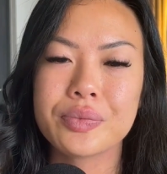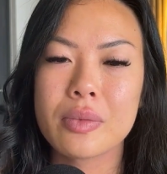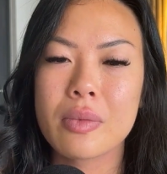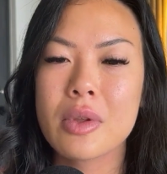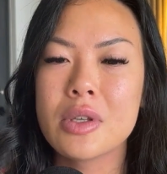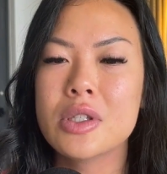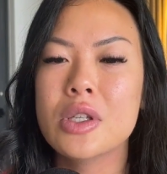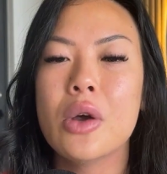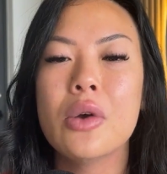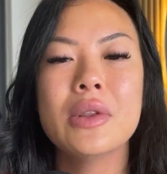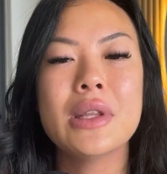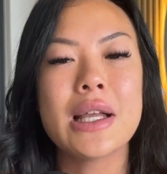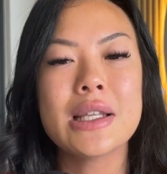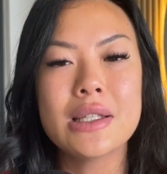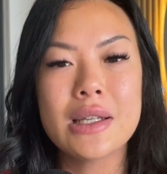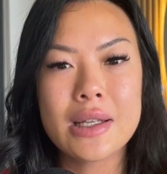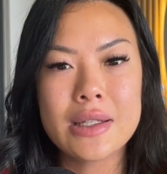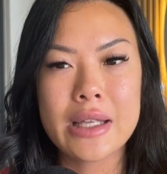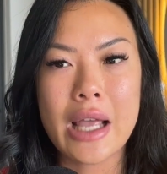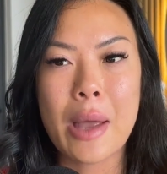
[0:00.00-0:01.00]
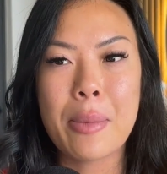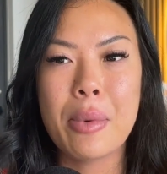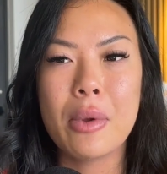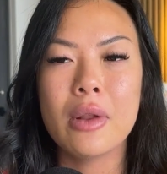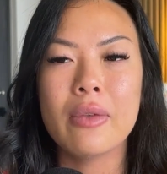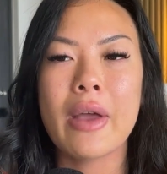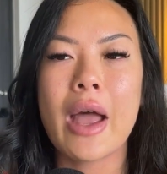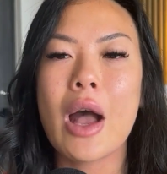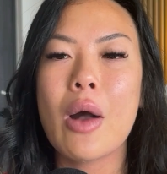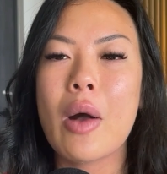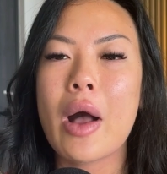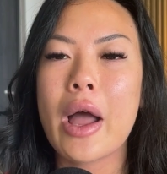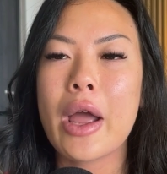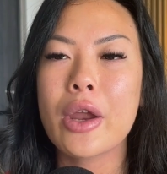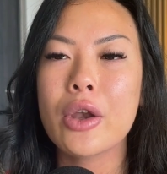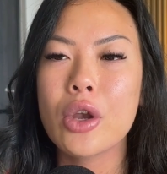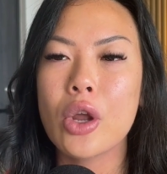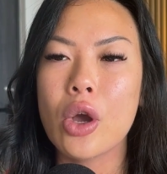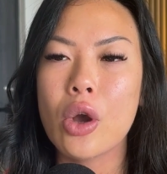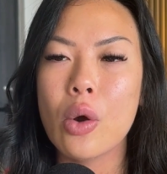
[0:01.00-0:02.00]
So that's an example of how I
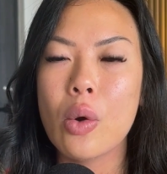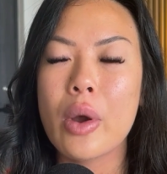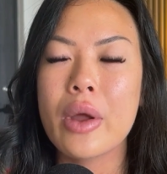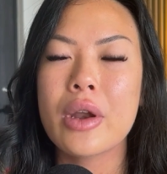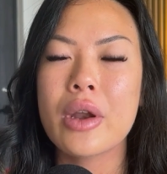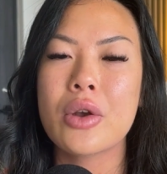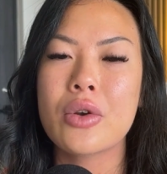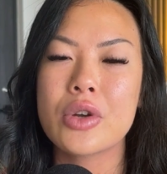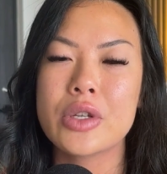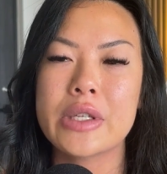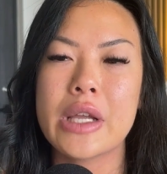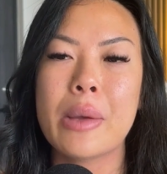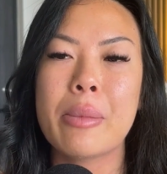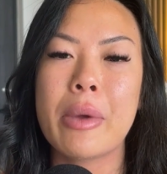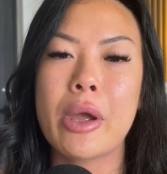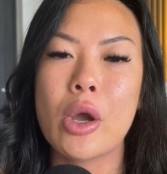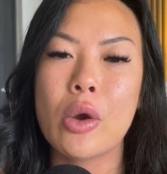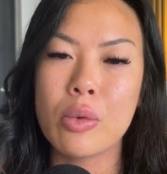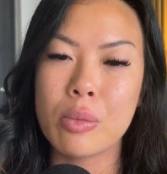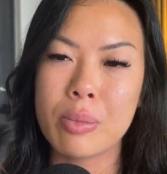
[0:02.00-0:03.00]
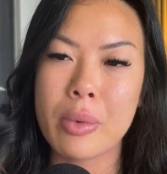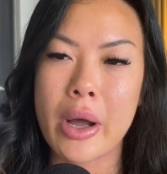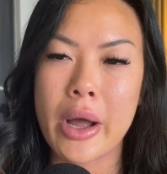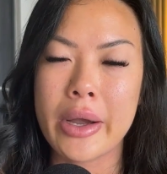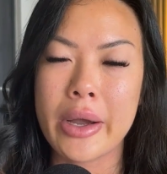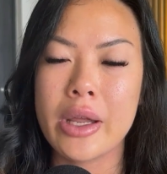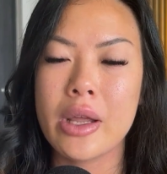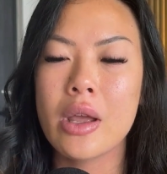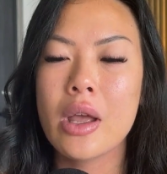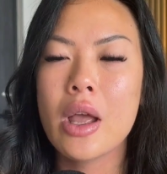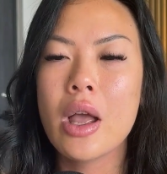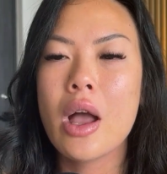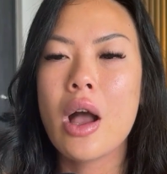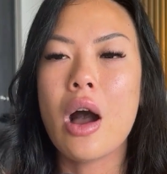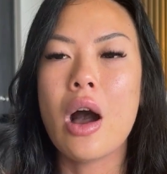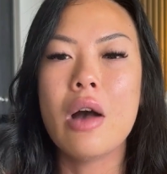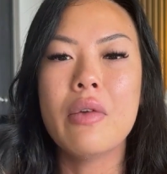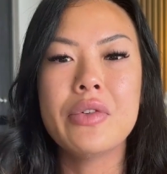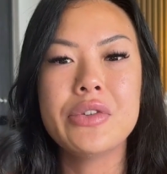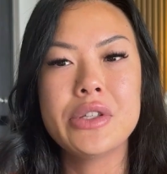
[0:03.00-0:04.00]
know and understand my own body.
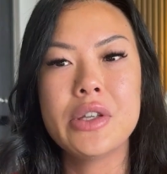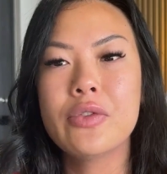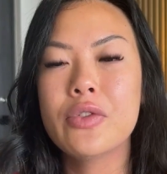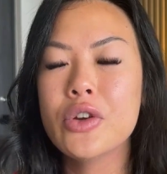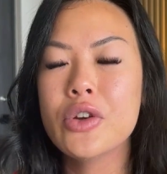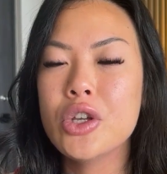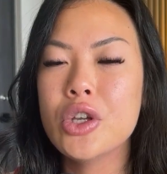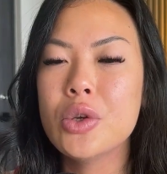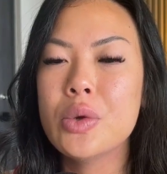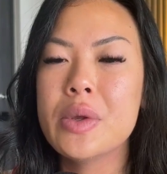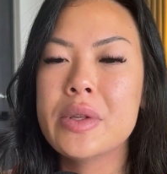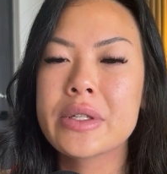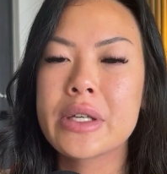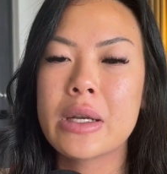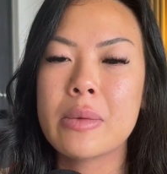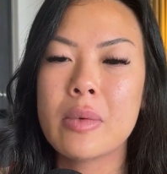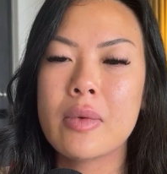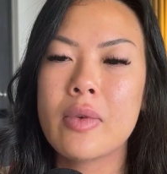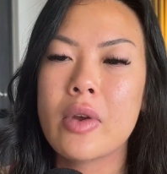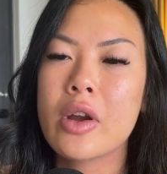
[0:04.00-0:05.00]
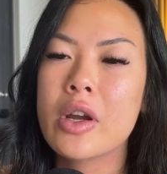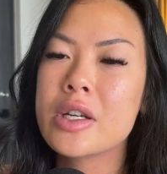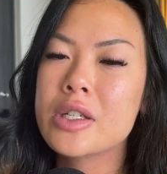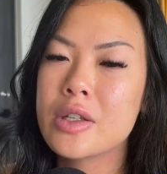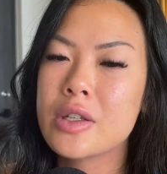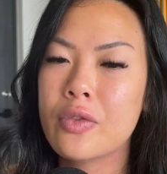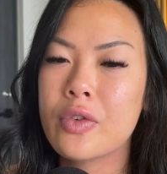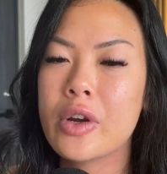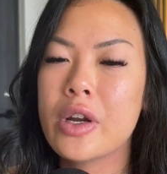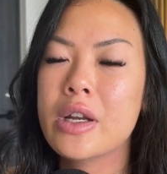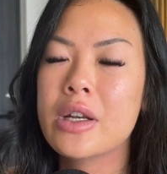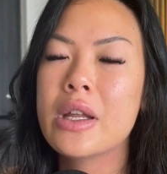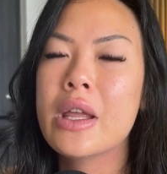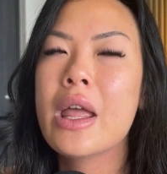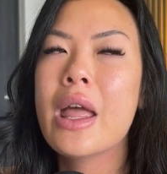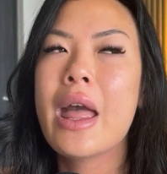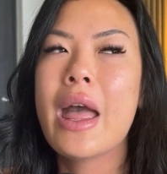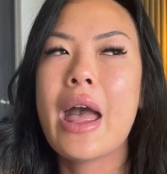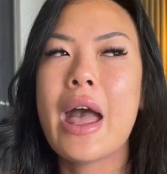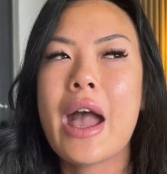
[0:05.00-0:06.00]
Obviously for you, it's going to be very different.
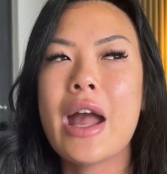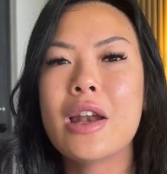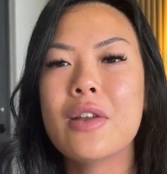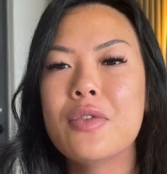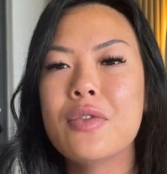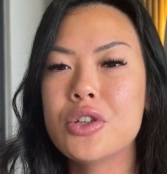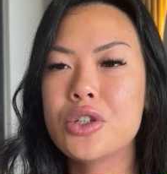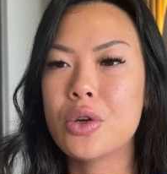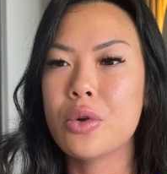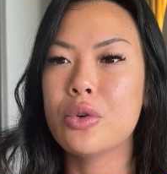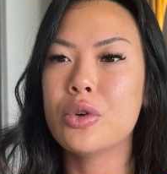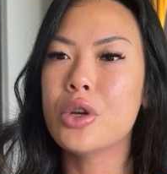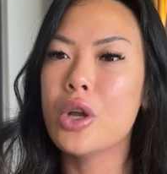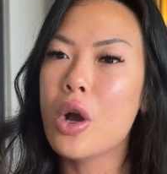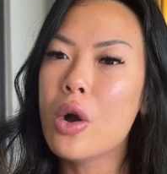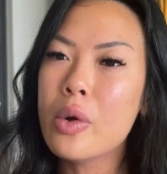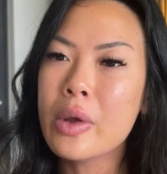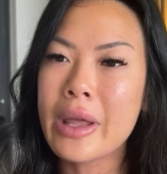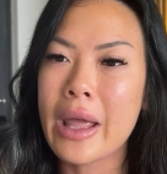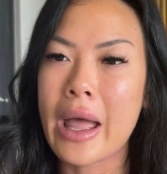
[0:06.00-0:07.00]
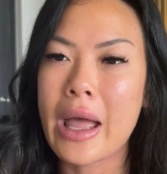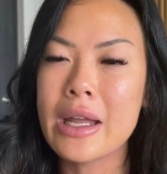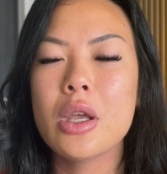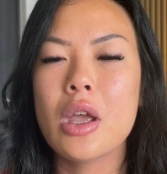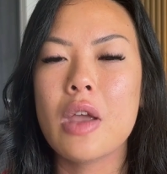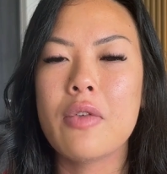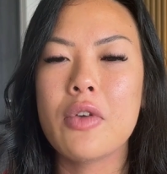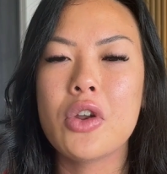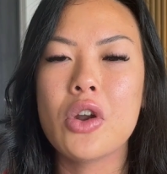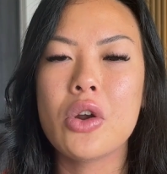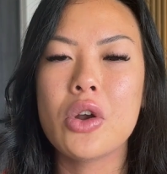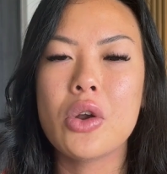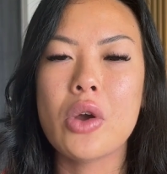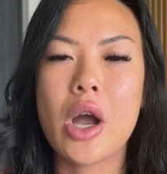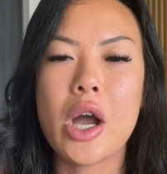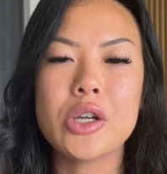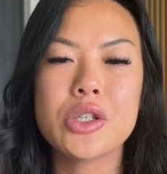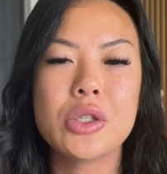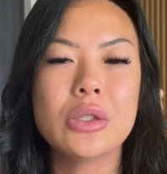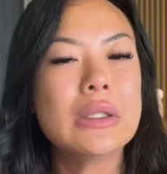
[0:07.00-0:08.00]
And if you don't know yet, if you don't know
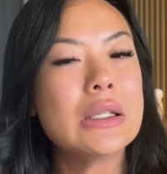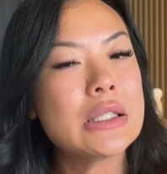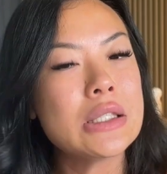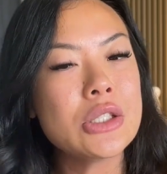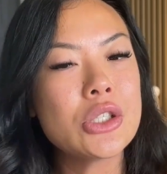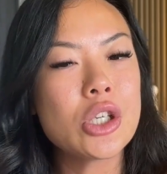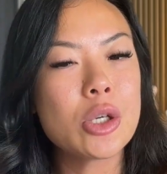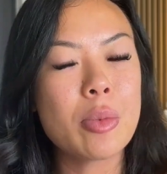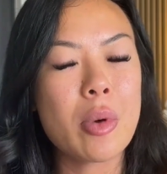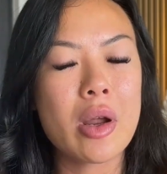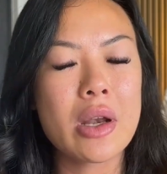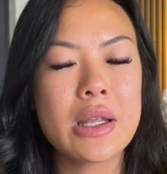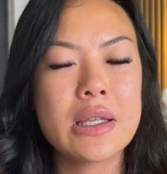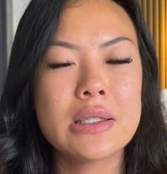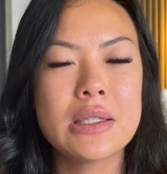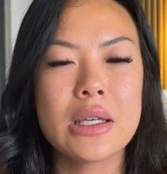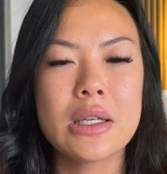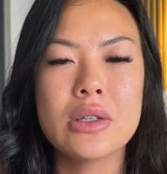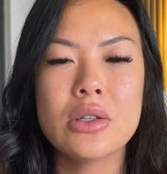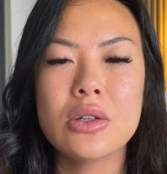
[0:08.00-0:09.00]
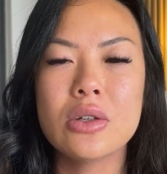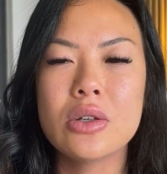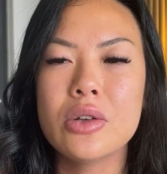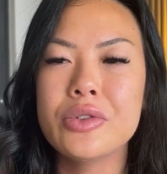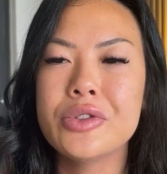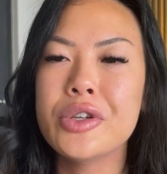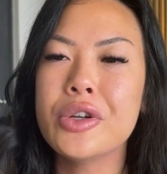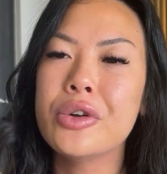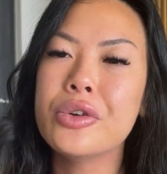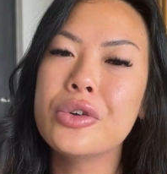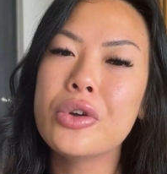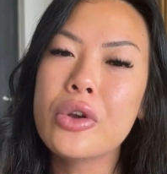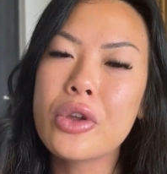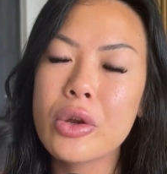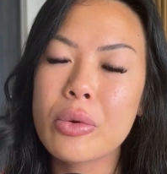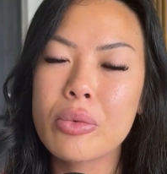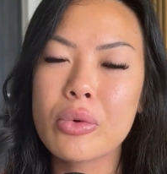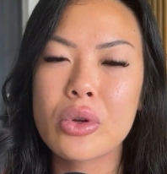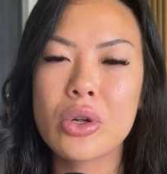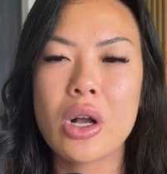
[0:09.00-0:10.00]
how to listen to your body signals, you don't know your
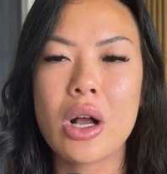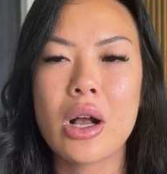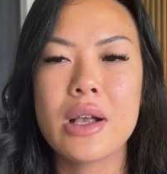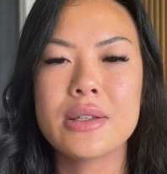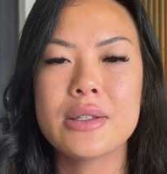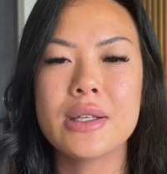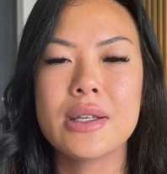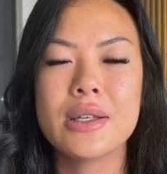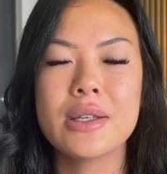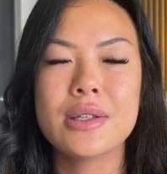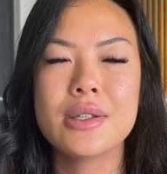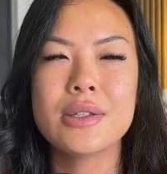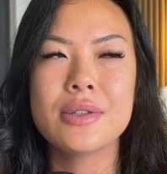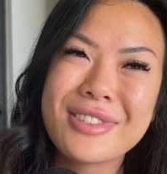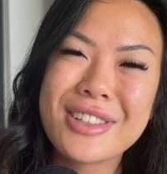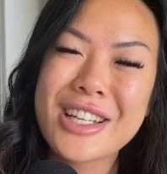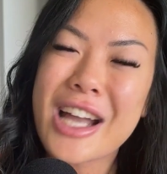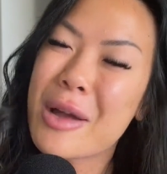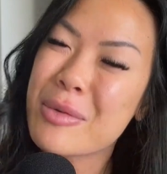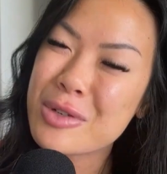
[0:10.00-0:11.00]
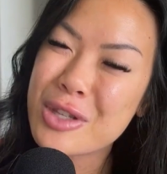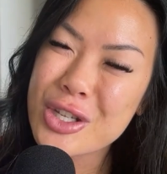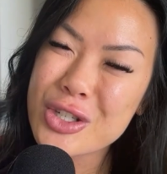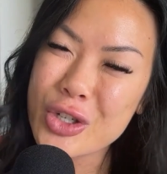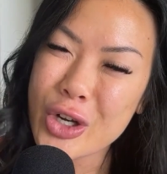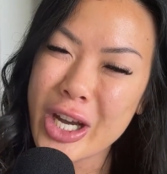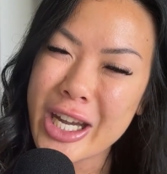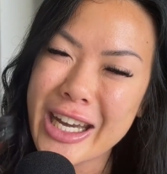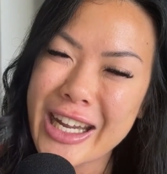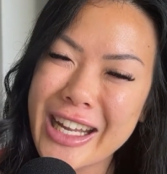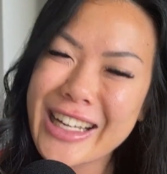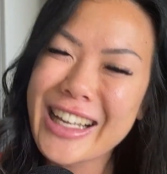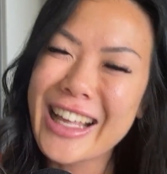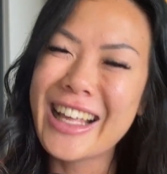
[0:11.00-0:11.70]
root causes, come to the training